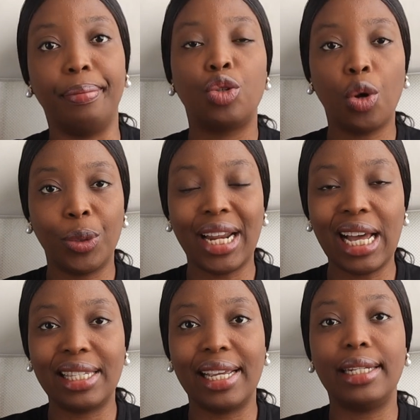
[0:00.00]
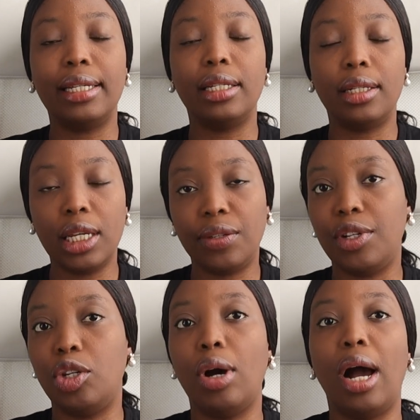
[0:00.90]
So with that said, in this
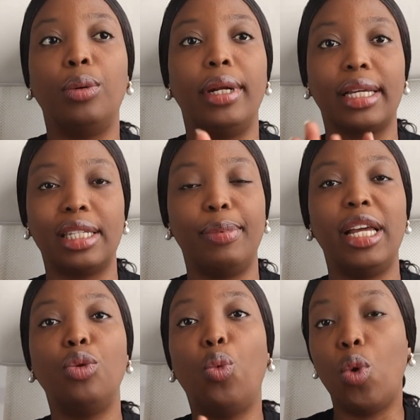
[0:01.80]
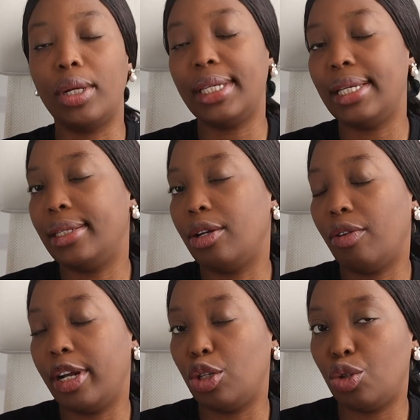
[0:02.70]
video, I would explain what is a
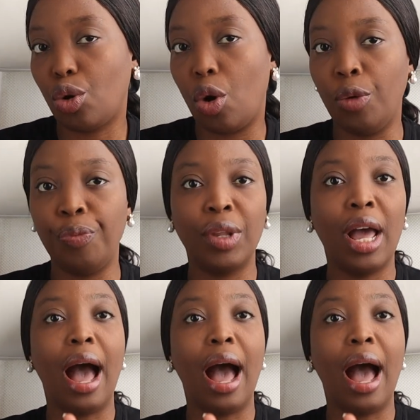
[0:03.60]
credit score,